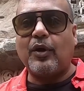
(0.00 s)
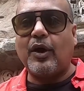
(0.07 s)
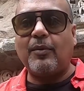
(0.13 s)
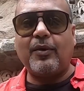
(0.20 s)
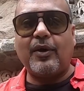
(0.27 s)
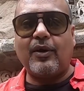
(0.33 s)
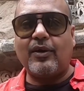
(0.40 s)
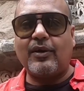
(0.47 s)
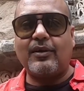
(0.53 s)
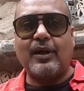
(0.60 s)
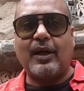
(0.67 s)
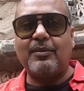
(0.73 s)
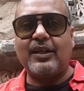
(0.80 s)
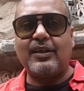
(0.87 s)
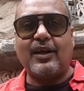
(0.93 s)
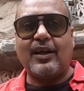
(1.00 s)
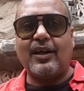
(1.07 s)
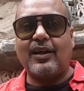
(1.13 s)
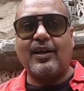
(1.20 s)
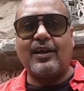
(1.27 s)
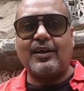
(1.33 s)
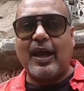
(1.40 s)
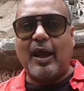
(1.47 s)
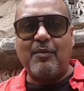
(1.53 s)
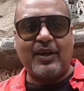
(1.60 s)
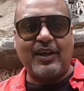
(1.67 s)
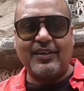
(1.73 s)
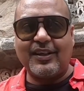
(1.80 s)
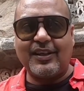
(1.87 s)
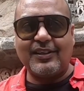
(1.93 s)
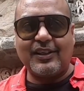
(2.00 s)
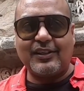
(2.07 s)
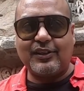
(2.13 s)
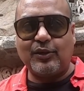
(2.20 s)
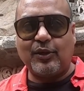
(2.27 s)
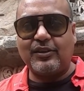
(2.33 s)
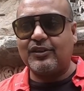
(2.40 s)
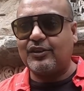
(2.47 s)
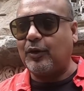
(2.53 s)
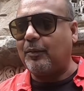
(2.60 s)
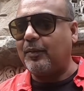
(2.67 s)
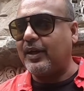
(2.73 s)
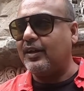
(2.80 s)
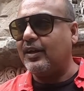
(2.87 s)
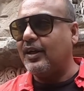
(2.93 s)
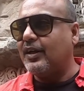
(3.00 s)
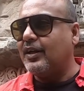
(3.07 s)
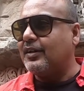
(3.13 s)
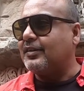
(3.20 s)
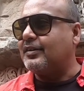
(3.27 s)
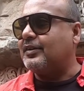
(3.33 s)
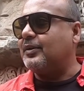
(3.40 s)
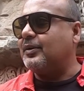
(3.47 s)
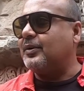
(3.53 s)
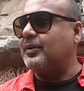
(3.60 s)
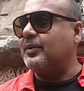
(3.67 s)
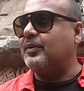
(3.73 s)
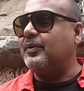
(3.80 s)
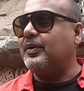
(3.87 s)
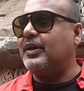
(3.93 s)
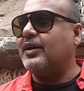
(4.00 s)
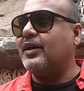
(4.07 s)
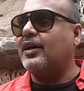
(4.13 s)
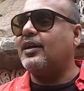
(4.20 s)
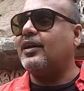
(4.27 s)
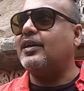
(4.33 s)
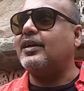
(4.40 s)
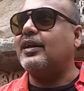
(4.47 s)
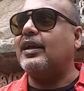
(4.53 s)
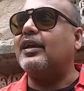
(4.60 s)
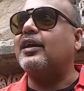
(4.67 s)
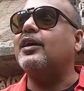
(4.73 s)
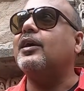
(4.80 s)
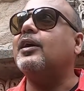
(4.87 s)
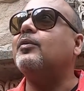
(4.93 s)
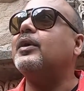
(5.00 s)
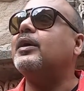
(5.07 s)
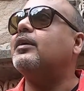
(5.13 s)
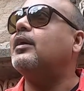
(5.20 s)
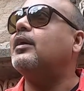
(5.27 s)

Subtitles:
op! Our cameras are just not stopping. So we are like clicking away